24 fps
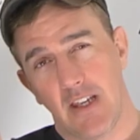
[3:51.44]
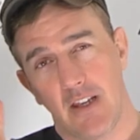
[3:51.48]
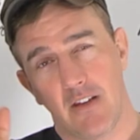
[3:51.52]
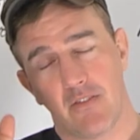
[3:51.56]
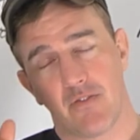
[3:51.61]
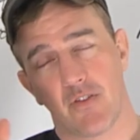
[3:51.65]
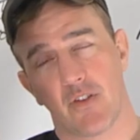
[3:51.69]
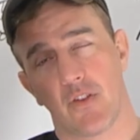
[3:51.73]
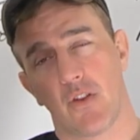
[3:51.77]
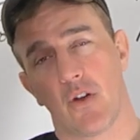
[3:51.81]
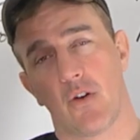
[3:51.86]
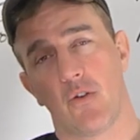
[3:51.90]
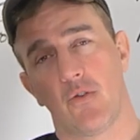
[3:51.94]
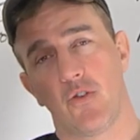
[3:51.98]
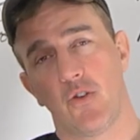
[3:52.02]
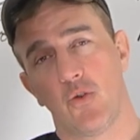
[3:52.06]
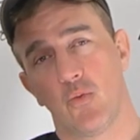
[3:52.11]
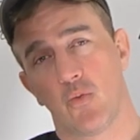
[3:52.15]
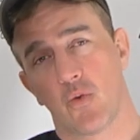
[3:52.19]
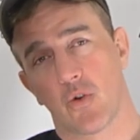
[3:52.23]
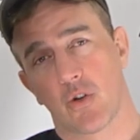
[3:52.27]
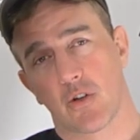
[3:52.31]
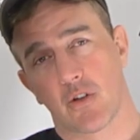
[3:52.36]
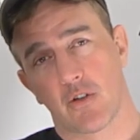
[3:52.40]
Even though
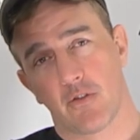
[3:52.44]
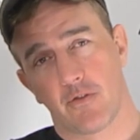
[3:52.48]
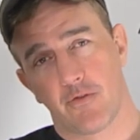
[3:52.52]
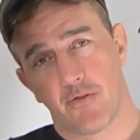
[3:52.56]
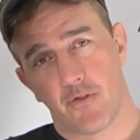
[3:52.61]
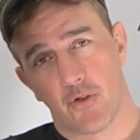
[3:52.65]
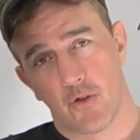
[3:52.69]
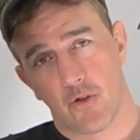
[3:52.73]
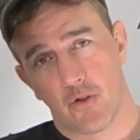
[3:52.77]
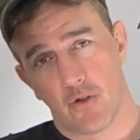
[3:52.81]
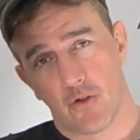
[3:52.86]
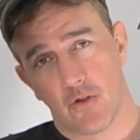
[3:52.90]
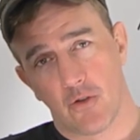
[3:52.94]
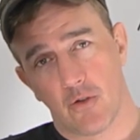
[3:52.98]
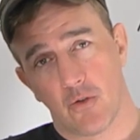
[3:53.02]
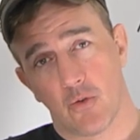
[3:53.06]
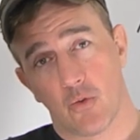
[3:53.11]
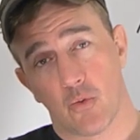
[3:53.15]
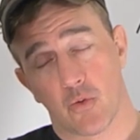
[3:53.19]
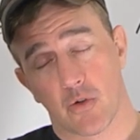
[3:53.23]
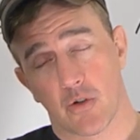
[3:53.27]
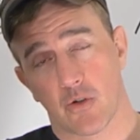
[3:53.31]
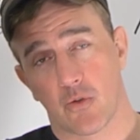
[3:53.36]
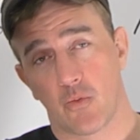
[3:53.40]
you work a full
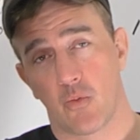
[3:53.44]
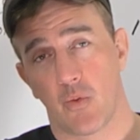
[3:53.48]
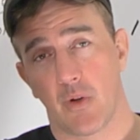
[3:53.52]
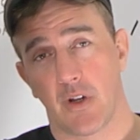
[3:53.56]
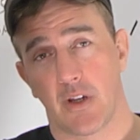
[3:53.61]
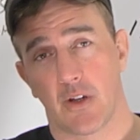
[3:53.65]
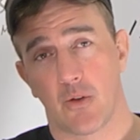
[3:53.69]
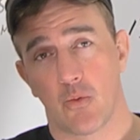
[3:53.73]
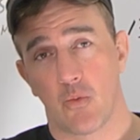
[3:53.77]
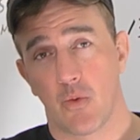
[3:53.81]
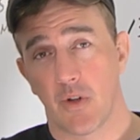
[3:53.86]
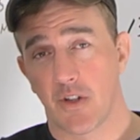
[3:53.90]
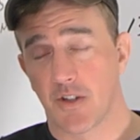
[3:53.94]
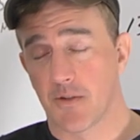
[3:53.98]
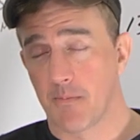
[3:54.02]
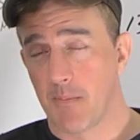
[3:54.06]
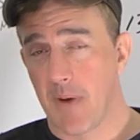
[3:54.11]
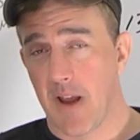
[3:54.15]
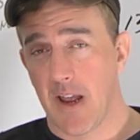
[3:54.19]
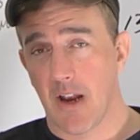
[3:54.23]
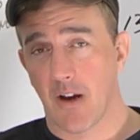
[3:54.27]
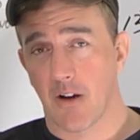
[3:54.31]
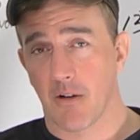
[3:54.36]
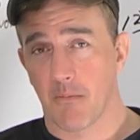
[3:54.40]
work week, which
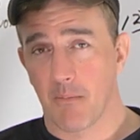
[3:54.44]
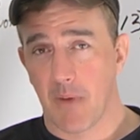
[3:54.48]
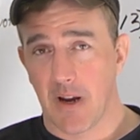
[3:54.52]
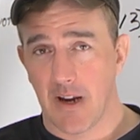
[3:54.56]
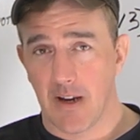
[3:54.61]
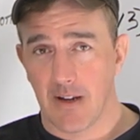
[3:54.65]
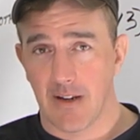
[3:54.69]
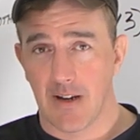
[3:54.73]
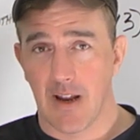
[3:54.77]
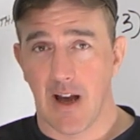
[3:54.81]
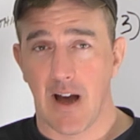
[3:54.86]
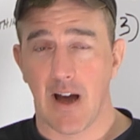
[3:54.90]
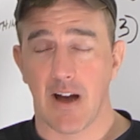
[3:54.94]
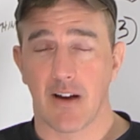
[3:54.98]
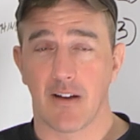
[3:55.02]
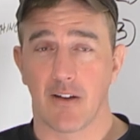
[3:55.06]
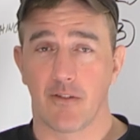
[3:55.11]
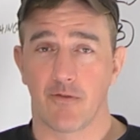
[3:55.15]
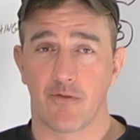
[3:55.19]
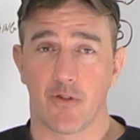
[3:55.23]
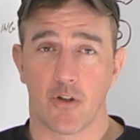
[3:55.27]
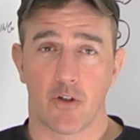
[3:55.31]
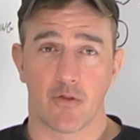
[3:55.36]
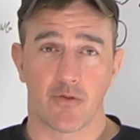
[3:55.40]
may or may not
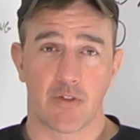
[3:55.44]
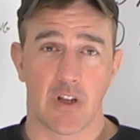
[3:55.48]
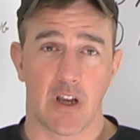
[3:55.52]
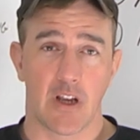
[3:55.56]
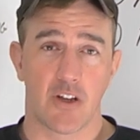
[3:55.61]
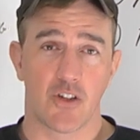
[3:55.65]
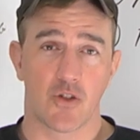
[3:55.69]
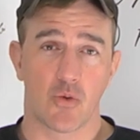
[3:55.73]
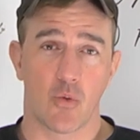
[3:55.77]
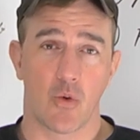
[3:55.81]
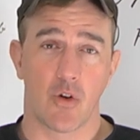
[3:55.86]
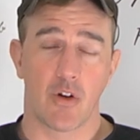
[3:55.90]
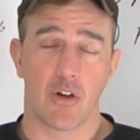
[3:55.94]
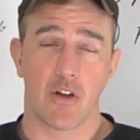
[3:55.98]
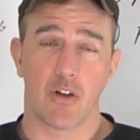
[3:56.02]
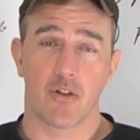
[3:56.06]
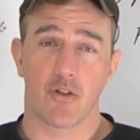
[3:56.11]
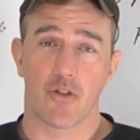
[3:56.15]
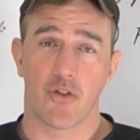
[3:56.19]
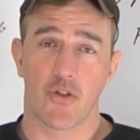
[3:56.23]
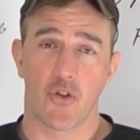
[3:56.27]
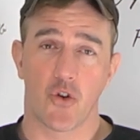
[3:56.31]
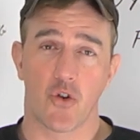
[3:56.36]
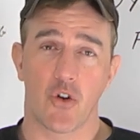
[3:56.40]
involve ten, twenty,
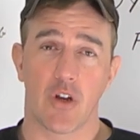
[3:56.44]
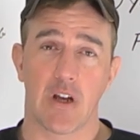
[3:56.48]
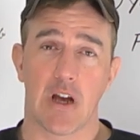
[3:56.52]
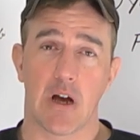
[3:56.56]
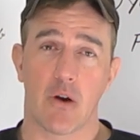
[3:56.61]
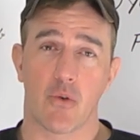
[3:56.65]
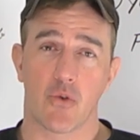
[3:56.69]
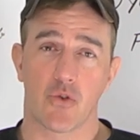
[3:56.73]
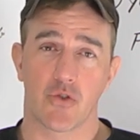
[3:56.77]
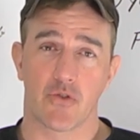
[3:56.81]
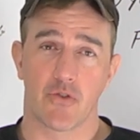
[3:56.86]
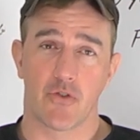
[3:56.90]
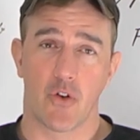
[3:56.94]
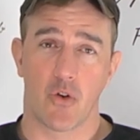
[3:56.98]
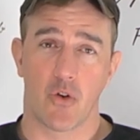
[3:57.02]
or thirty hours of